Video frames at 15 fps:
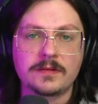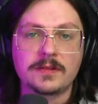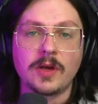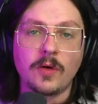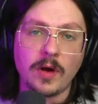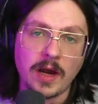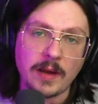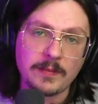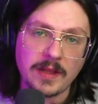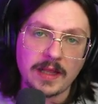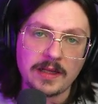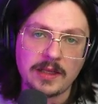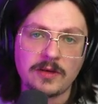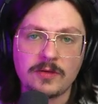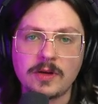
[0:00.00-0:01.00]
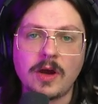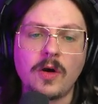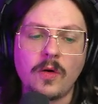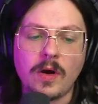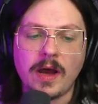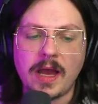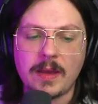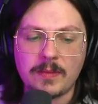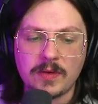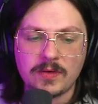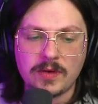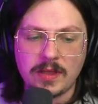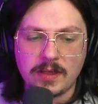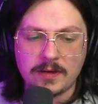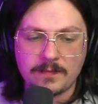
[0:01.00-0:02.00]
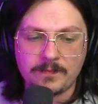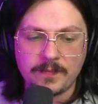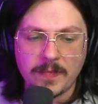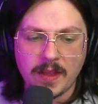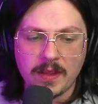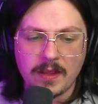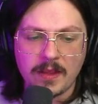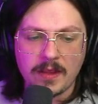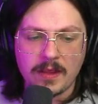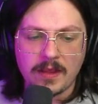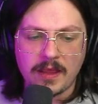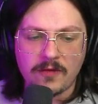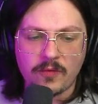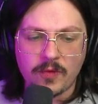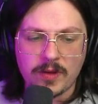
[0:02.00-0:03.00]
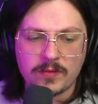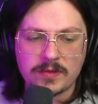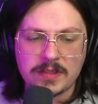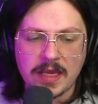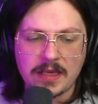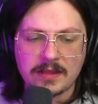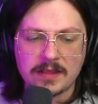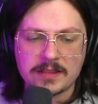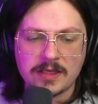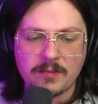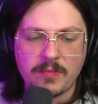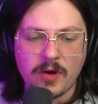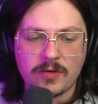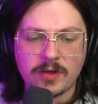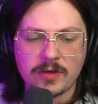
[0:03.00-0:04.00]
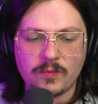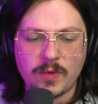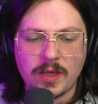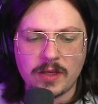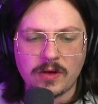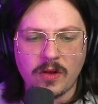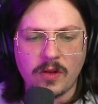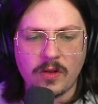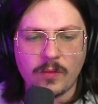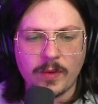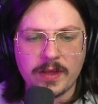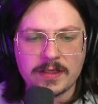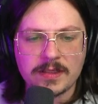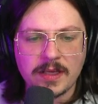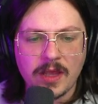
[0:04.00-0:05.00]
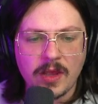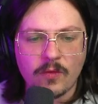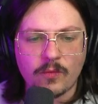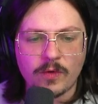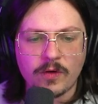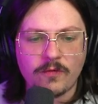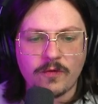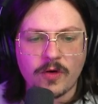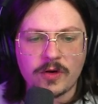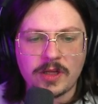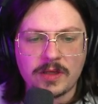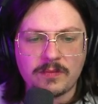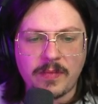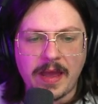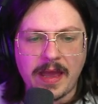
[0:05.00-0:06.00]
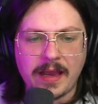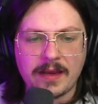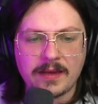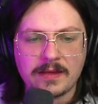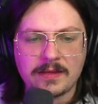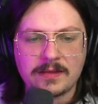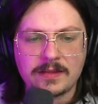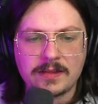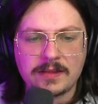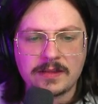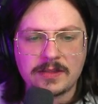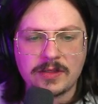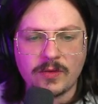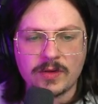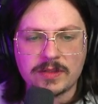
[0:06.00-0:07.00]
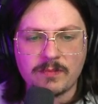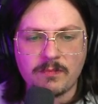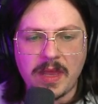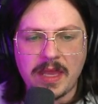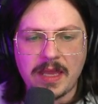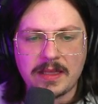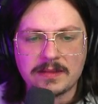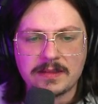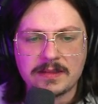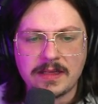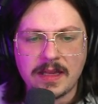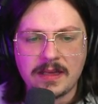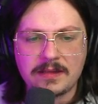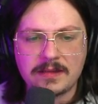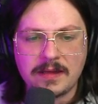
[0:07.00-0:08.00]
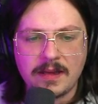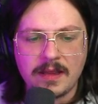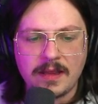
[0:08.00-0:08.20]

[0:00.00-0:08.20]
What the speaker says: So I'm letting you know I'm unique. If we take this component, we could always revert it back to its main state.